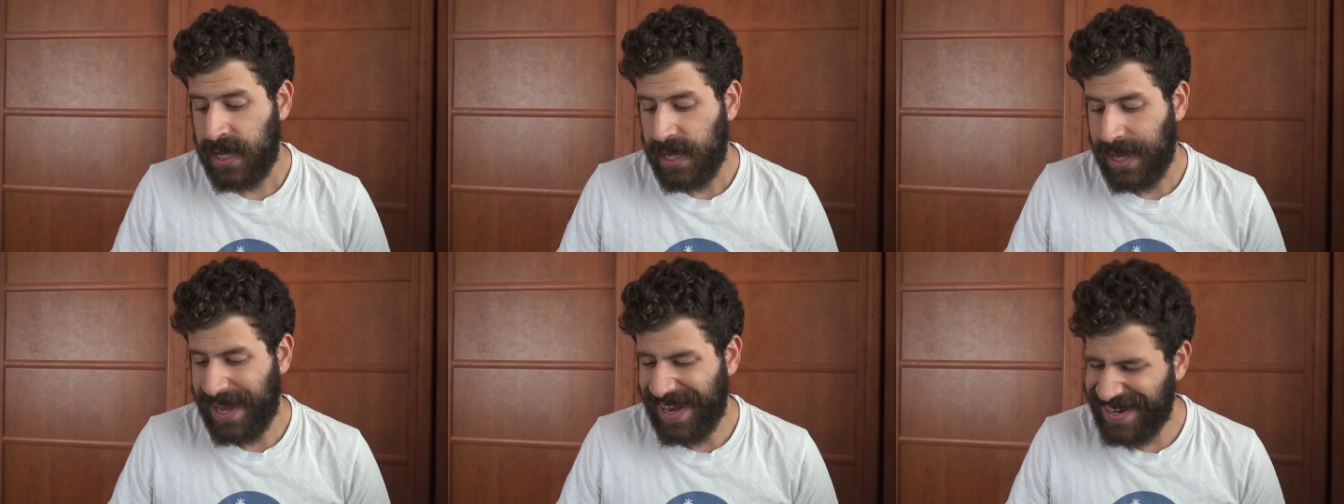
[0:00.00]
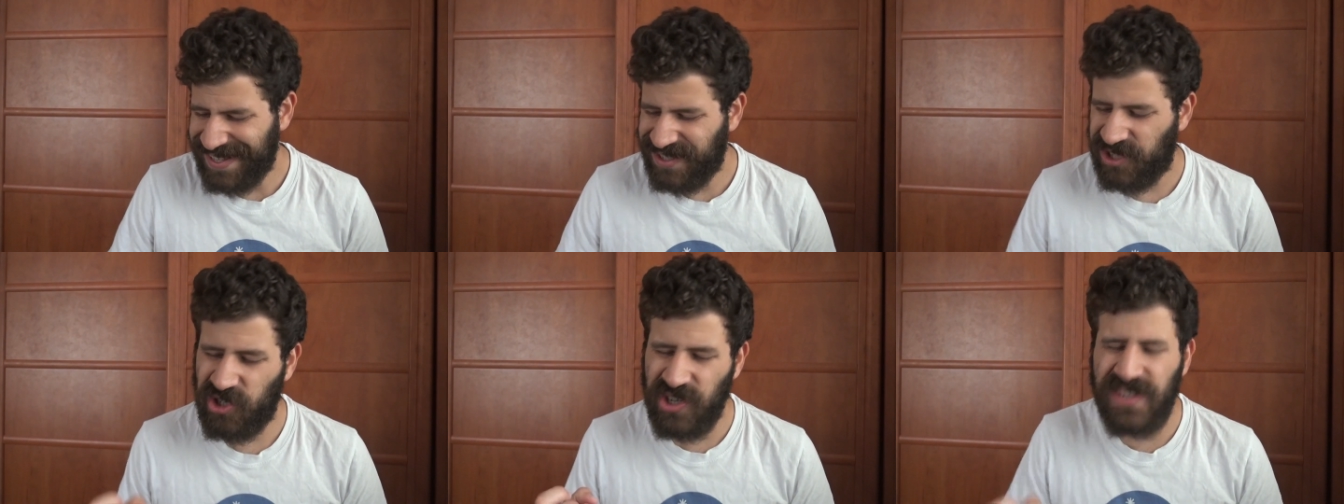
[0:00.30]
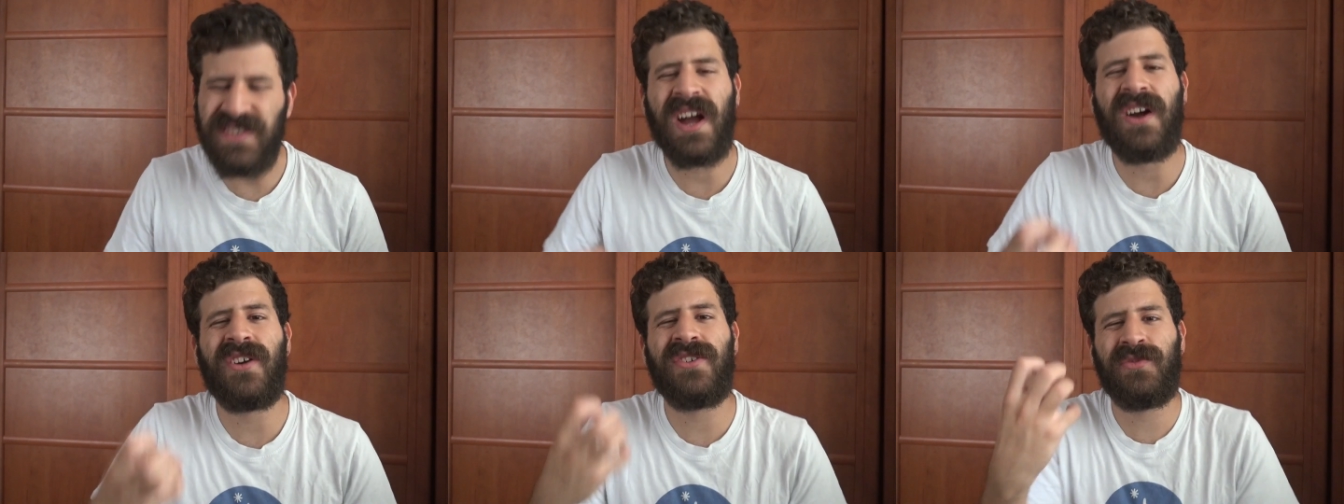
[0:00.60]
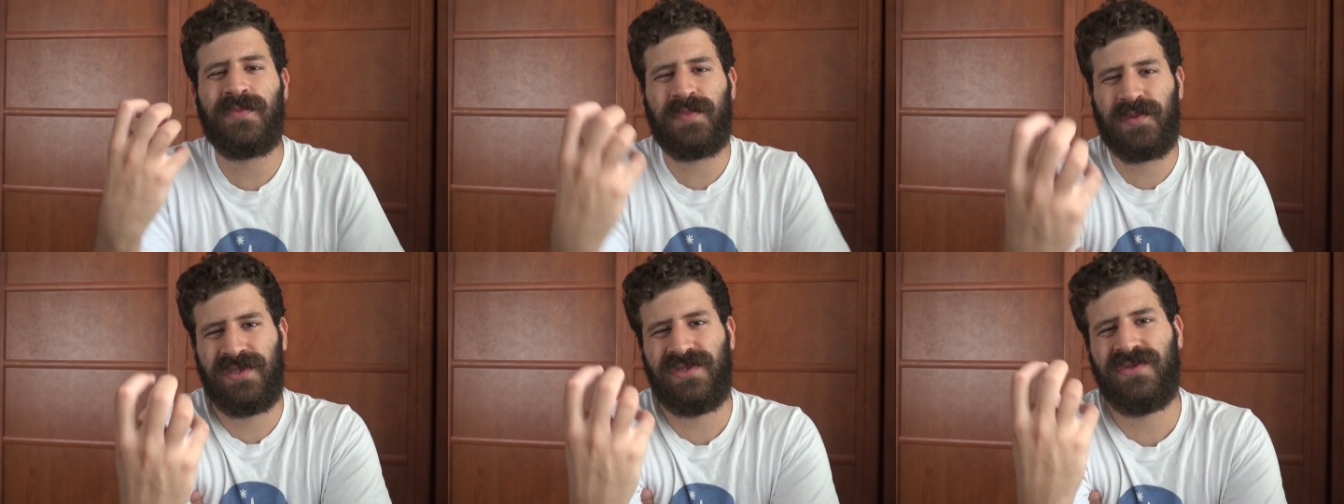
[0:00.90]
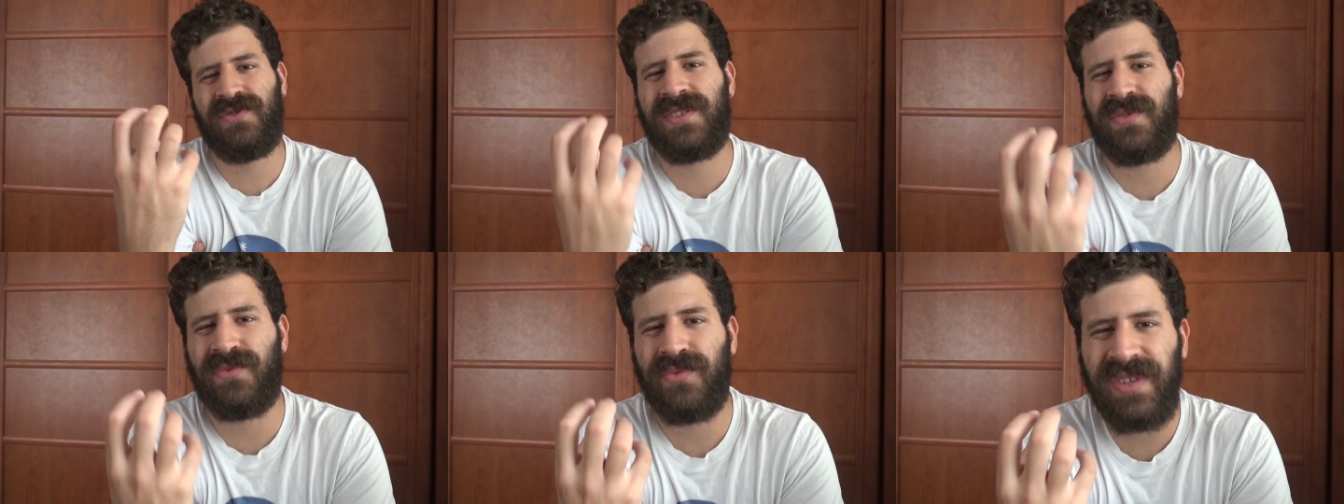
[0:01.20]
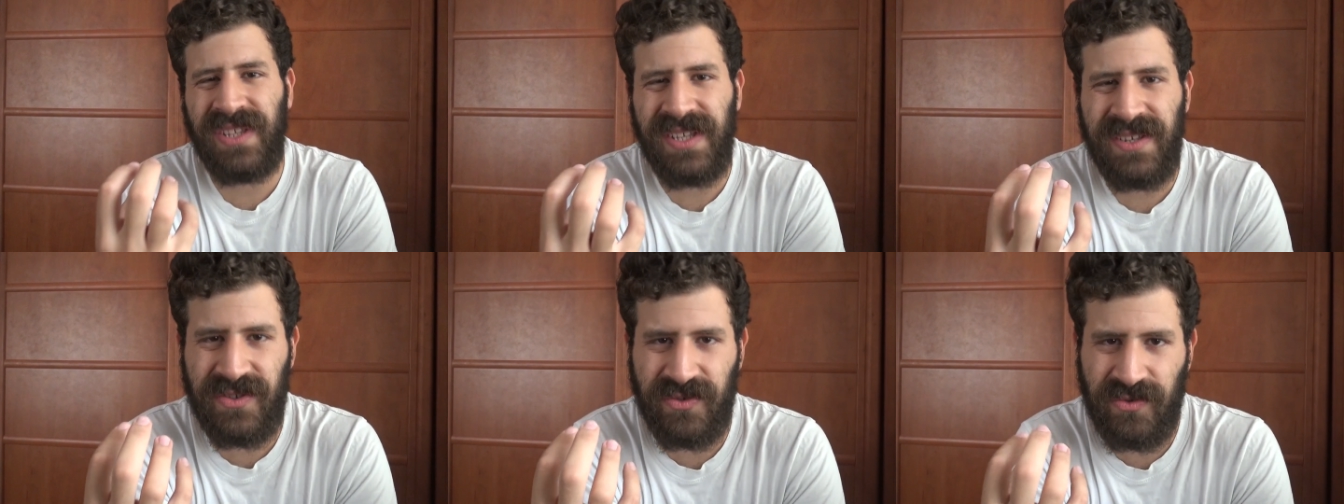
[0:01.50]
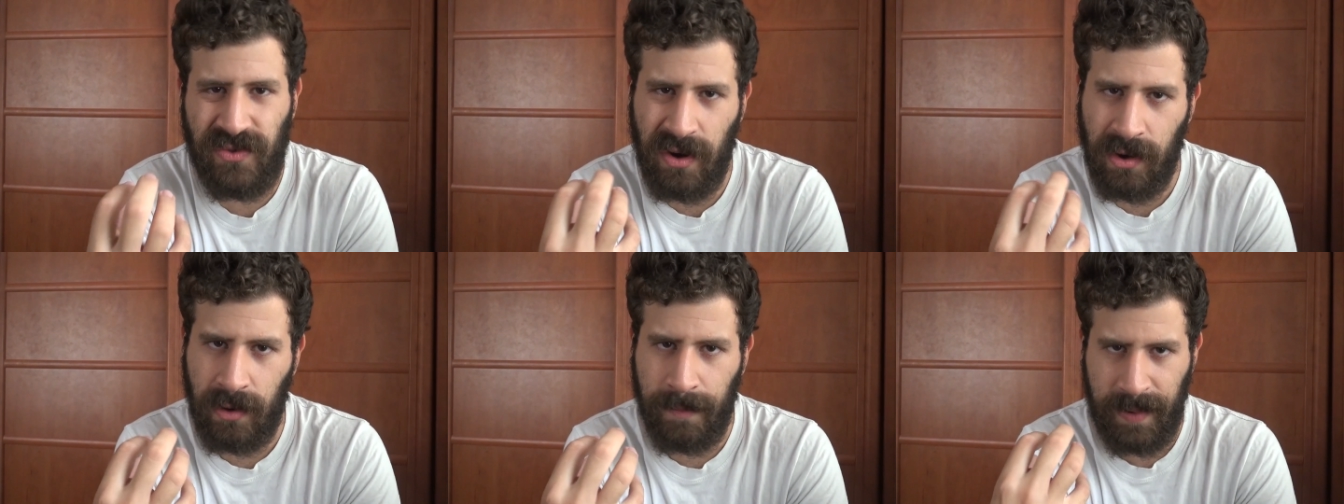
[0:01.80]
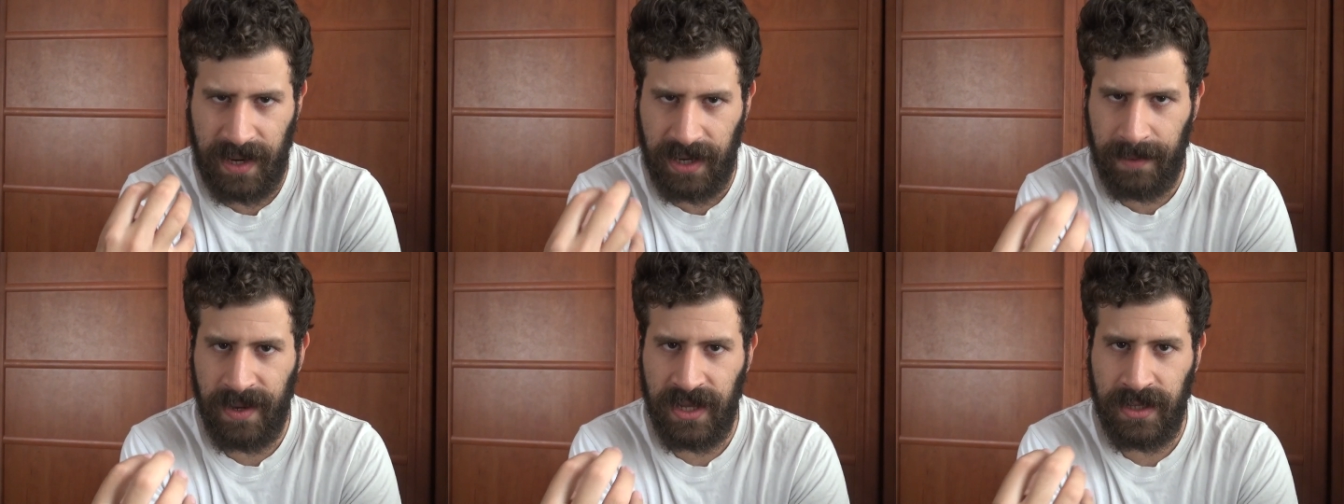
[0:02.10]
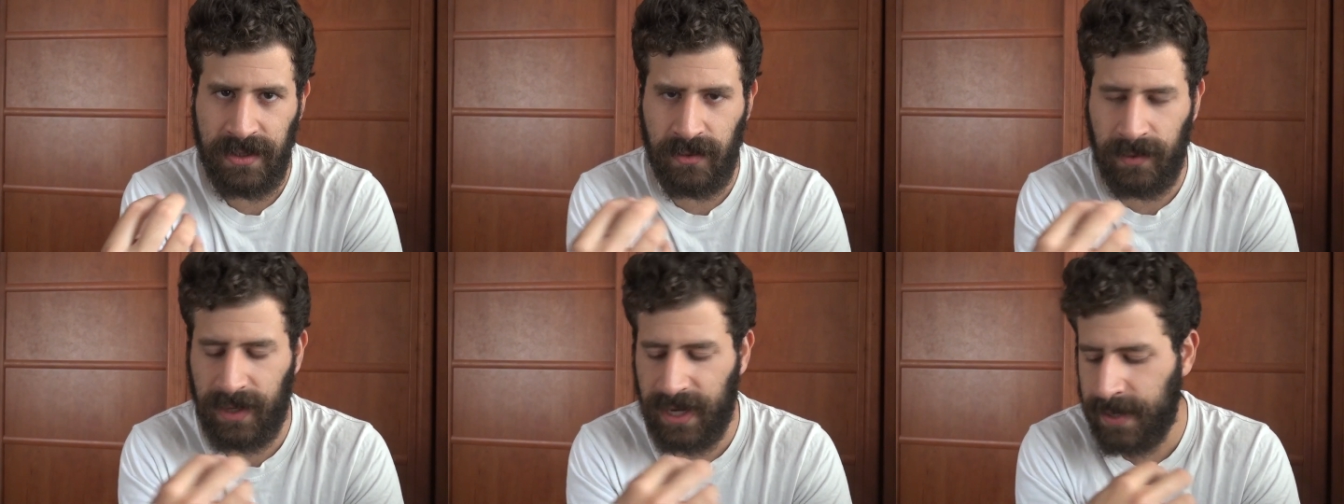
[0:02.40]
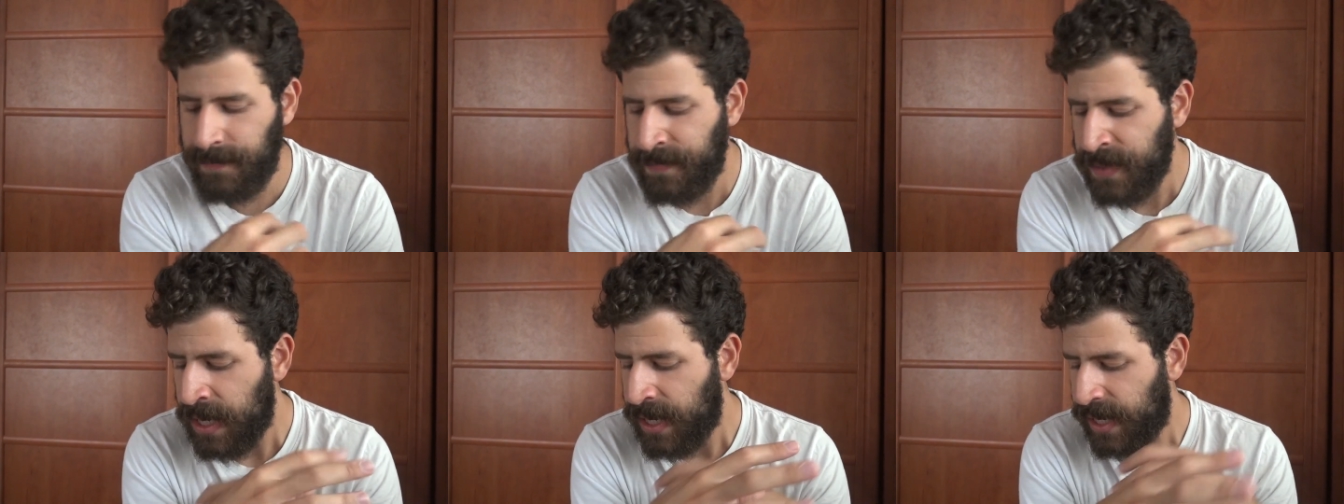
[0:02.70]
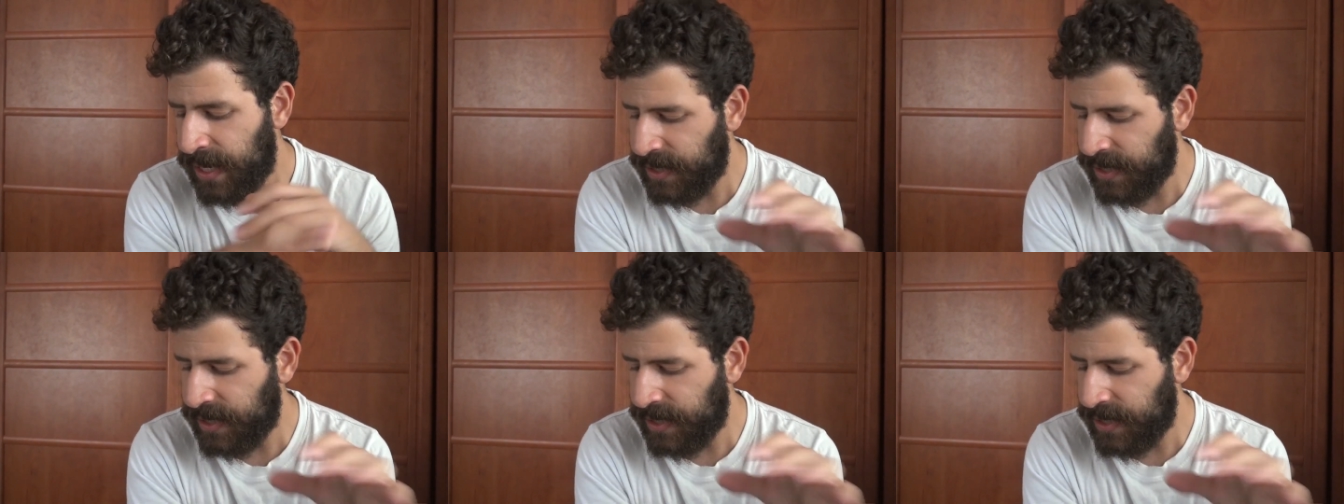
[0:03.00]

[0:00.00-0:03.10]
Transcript: uh, it's just hard to produce a really strong pigment, okay?